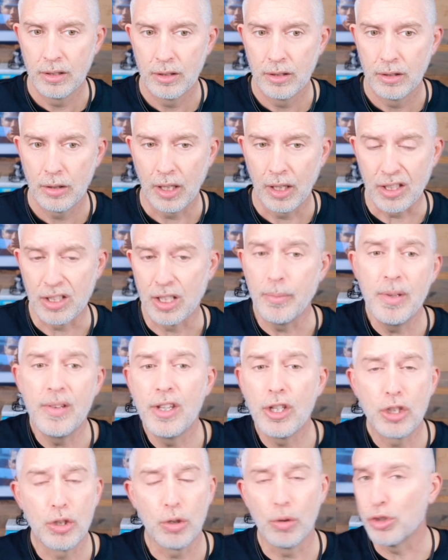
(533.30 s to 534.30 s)
Because some of
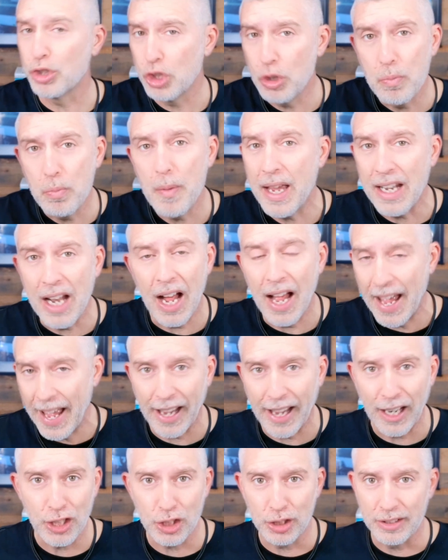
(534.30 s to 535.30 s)
the tools you may not
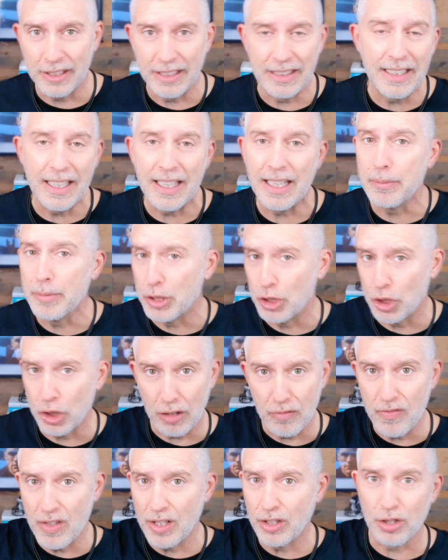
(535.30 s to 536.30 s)
actually need, but you
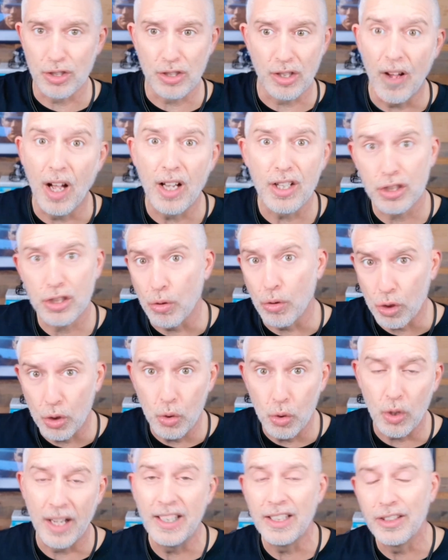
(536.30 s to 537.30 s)
convince yourself, oh, it's so
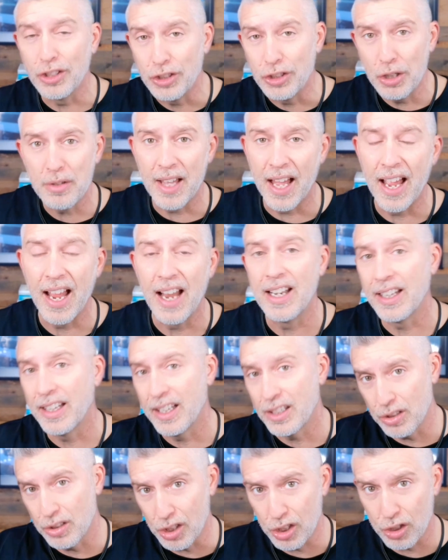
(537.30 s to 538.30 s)
cool, I need to do that. And
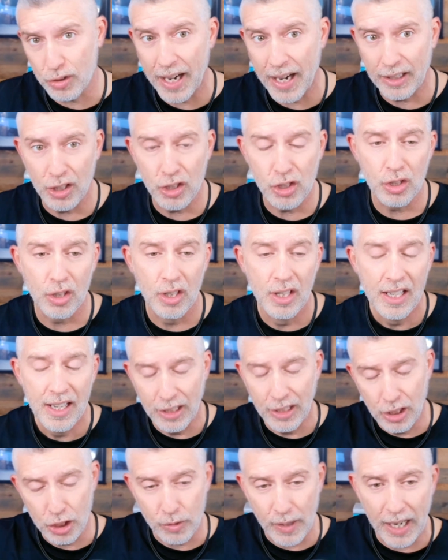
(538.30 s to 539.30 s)
it distracts you,
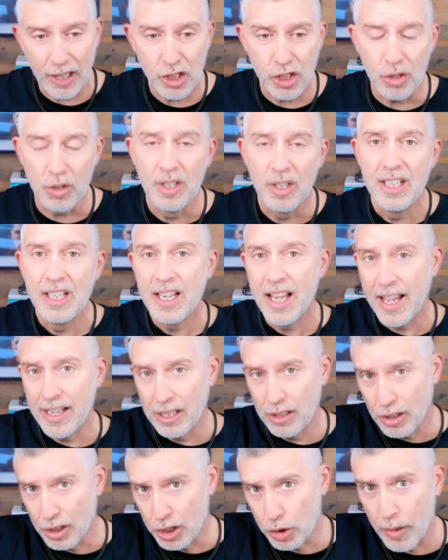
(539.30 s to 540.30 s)
and
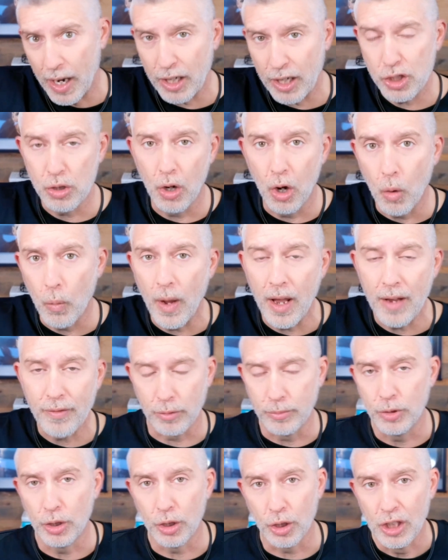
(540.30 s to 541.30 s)
it distracts you away
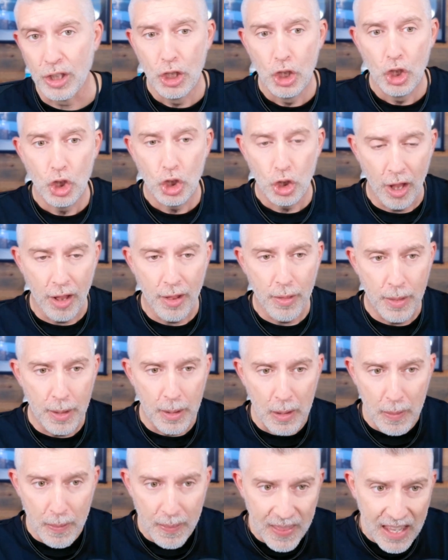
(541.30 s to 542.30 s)
from
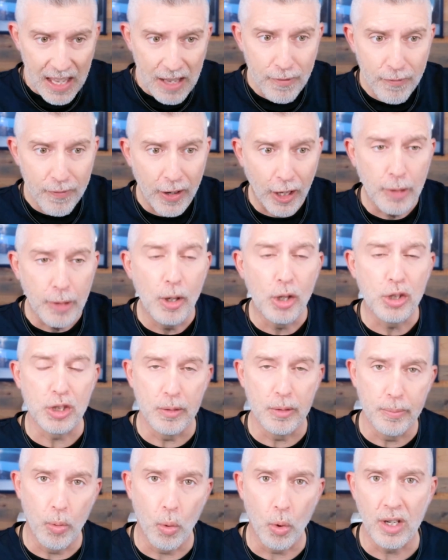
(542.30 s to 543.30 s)
the very most
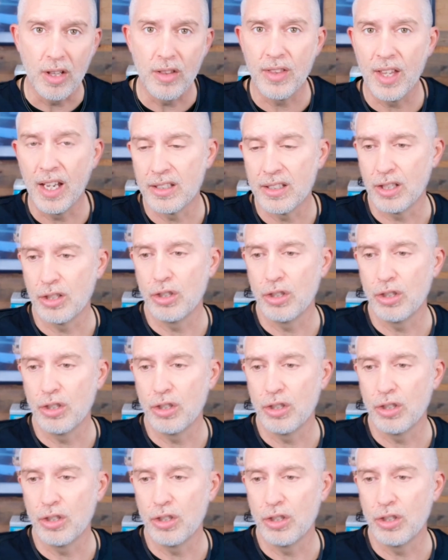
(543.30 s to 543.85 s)
important things that you